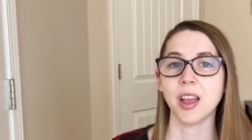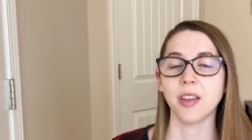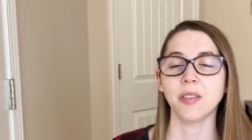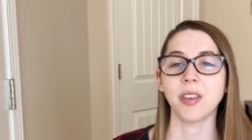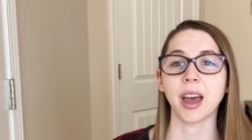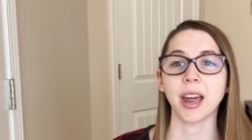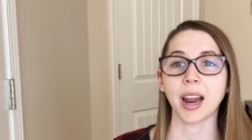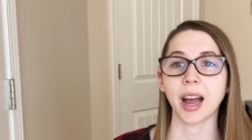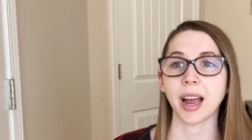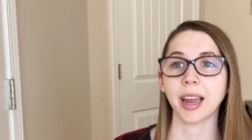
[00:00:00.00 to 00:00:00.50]

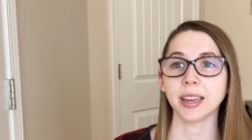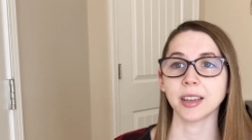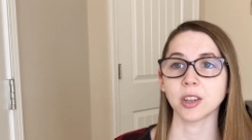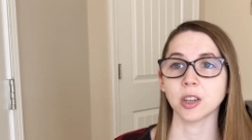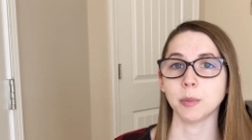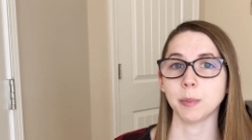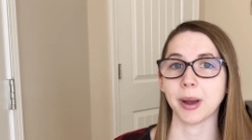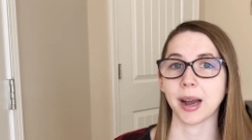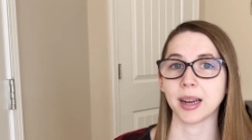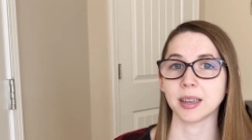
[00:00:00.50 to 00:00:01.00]
that I
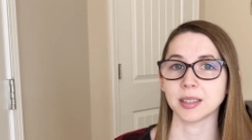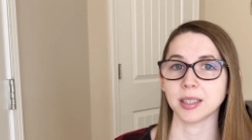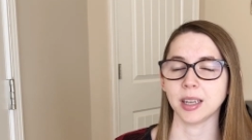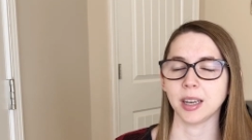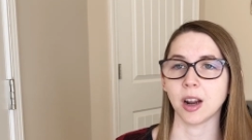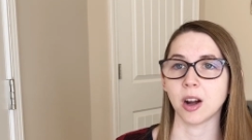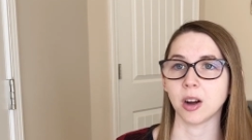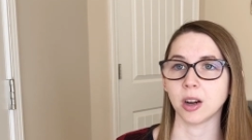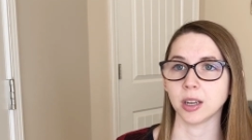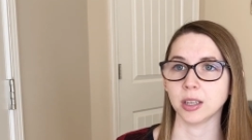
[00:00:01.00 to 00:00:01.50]
could pass
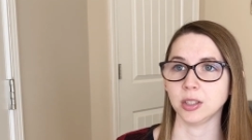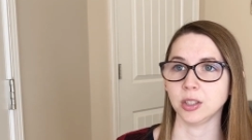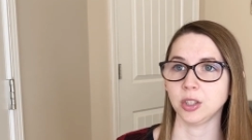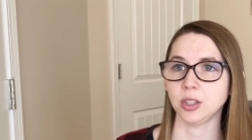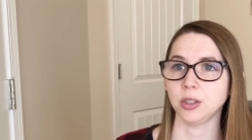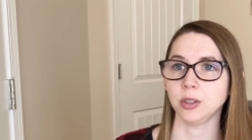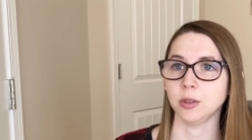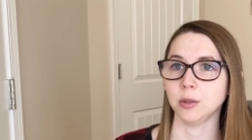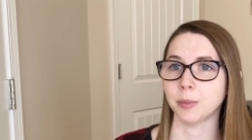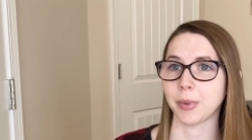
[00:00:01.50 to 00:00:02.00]
it on
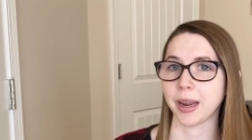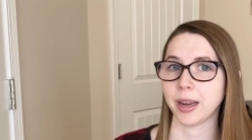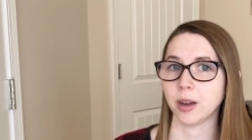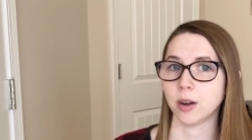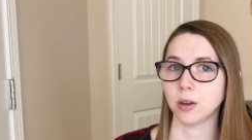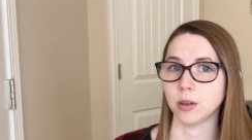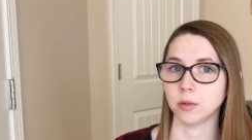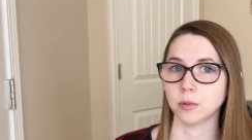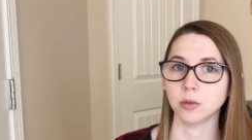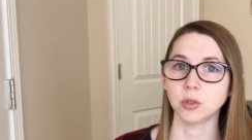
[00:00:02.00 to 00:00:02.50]
to my
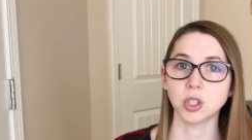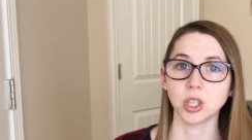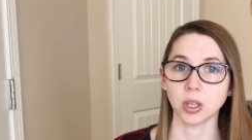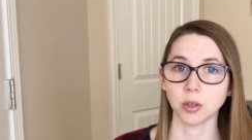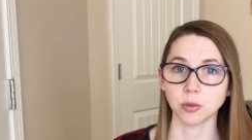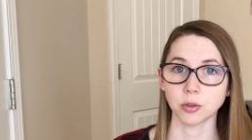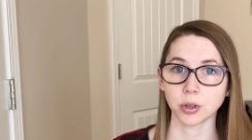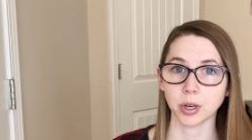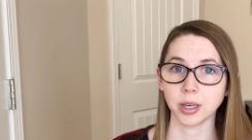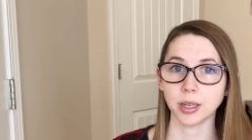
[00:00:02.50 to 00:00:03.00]
own
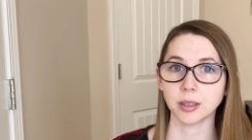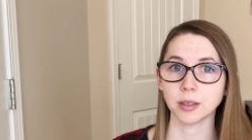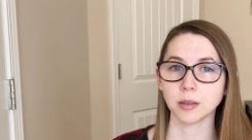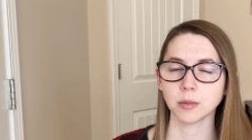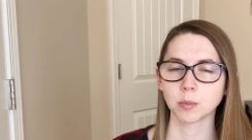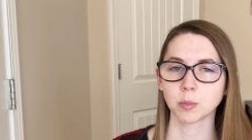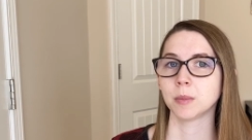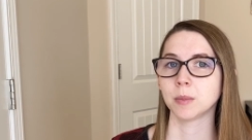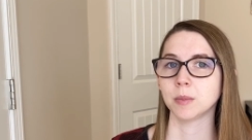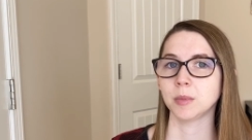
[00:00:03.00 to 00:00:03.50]
children.
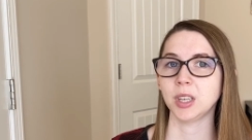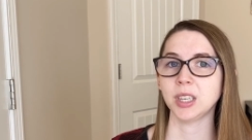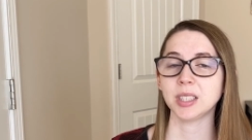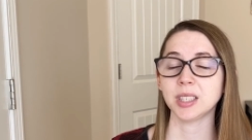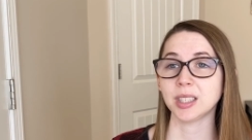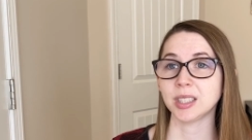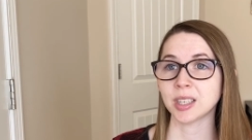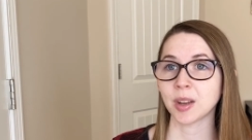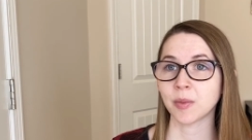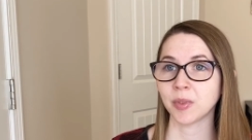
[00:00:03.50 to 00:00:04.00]
This
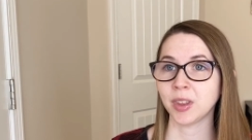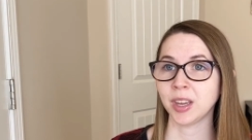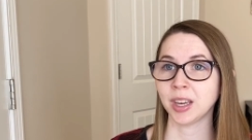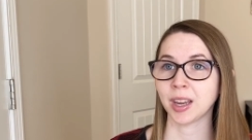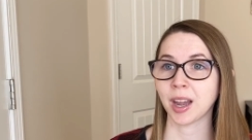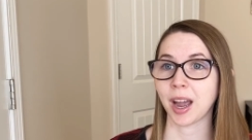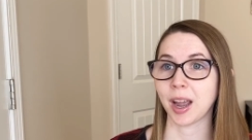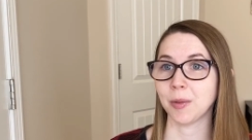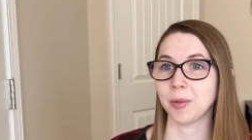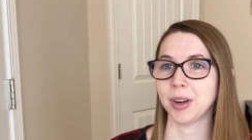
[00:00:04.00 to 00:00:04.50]
is something
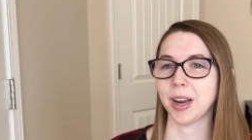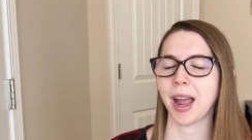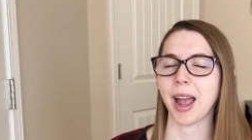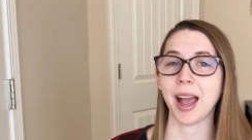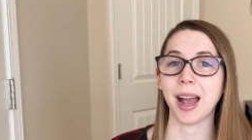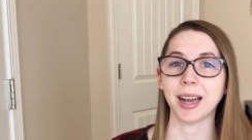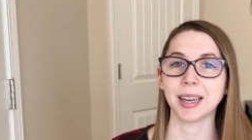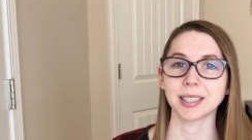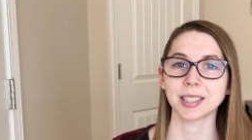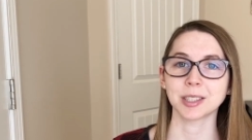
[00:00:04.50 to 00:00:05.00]
I would
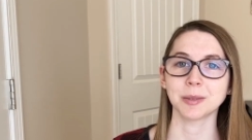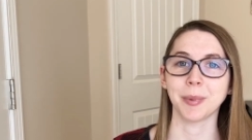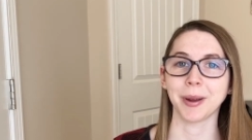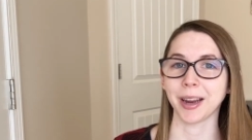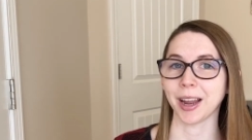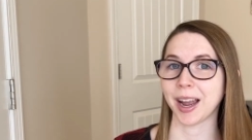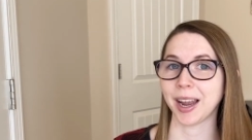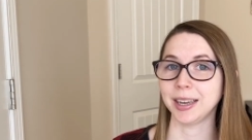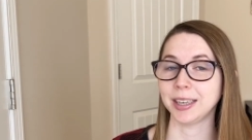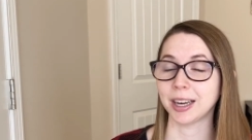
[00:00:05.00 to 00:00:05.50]
ask my
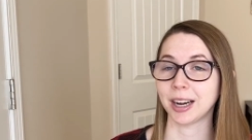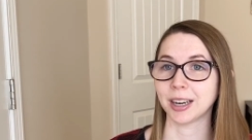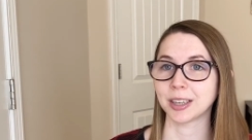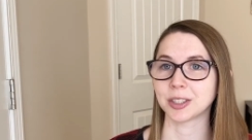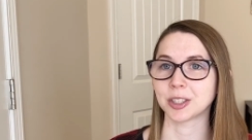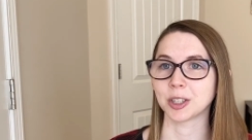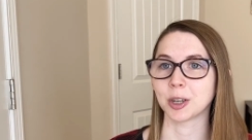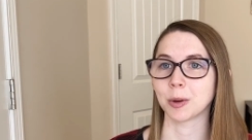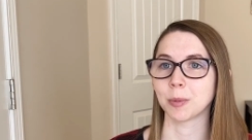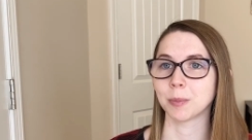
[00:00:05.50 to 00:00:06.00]
eye
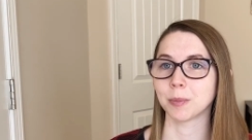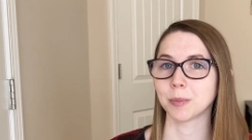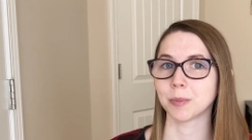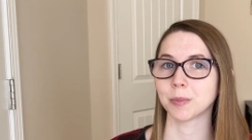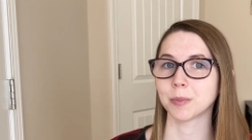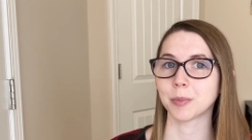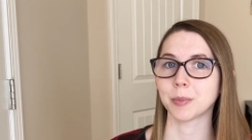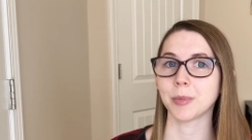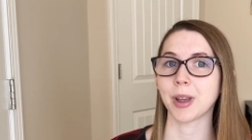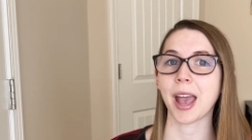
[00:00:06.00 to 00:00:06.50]
doctor
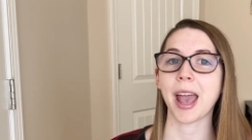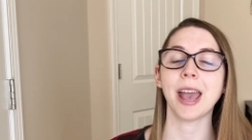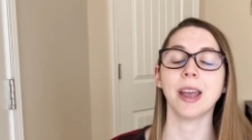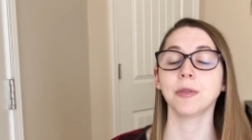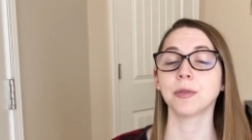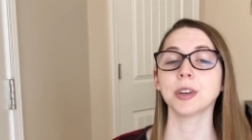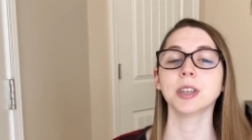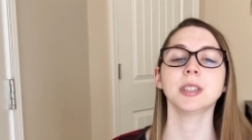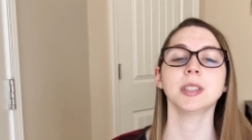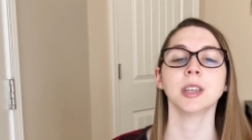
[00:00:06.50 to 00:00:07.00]

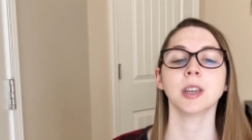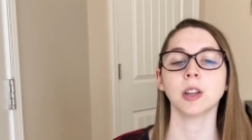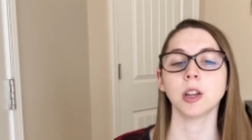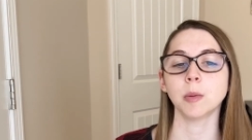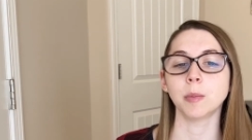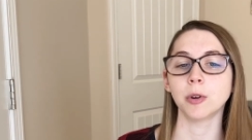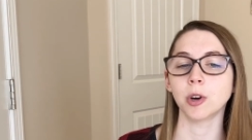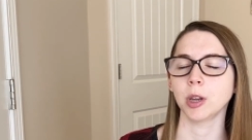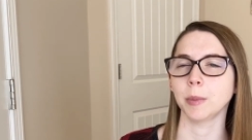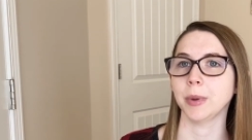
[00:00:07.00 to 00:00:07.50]
every single
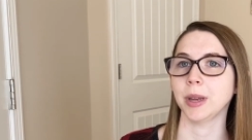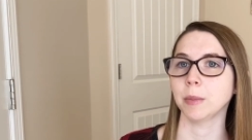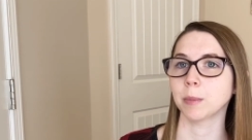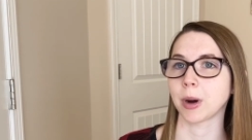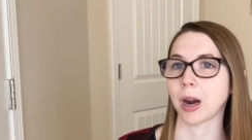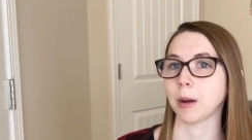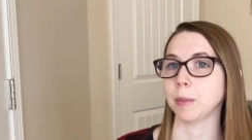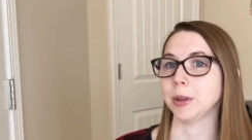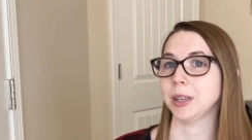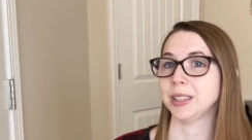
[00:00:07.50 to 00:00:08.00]
appointment,
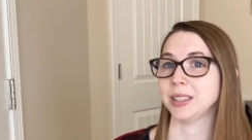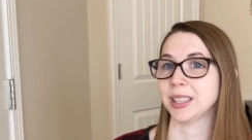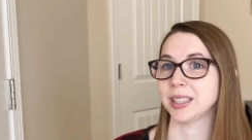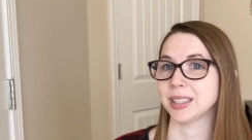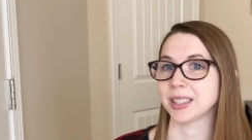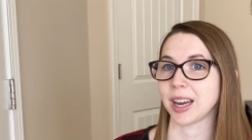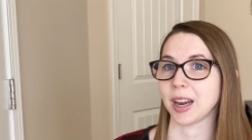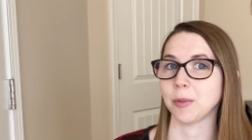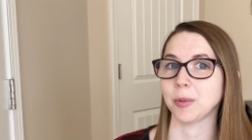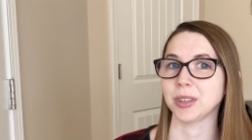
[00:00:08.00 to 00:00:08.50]
probably
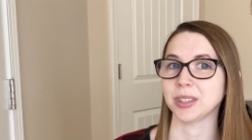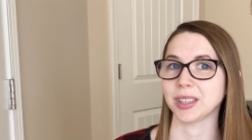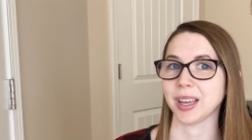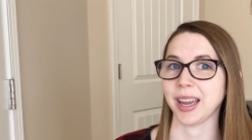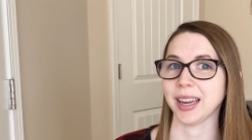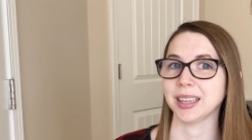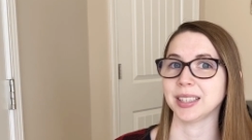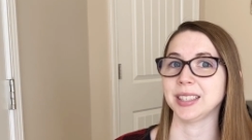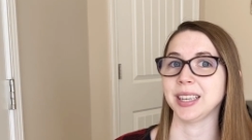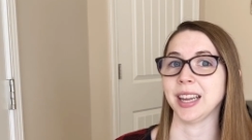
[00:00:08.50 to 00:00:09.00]
since I was
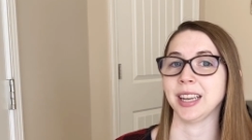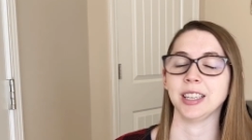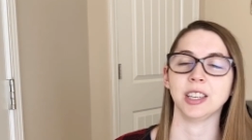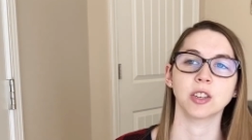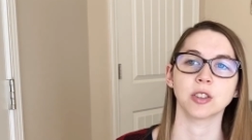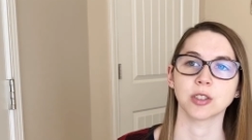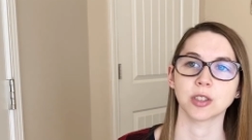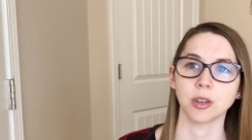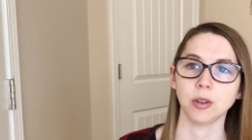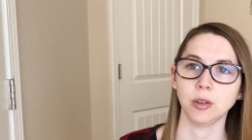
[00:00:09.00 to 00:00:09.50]
like ten
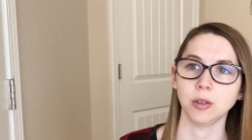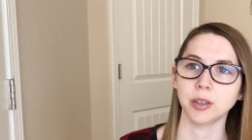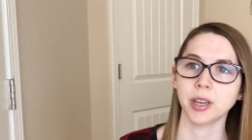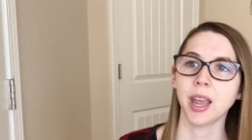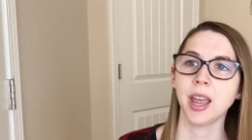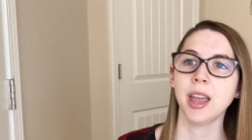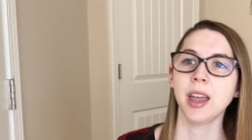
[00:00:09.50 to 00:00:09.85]
years old,